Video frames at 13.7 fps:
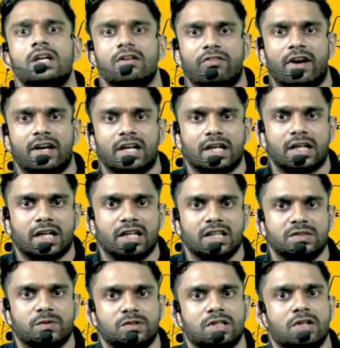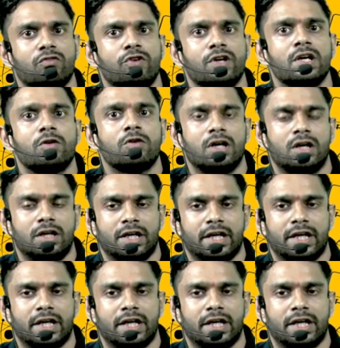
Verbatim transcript: fartlek training process we uh,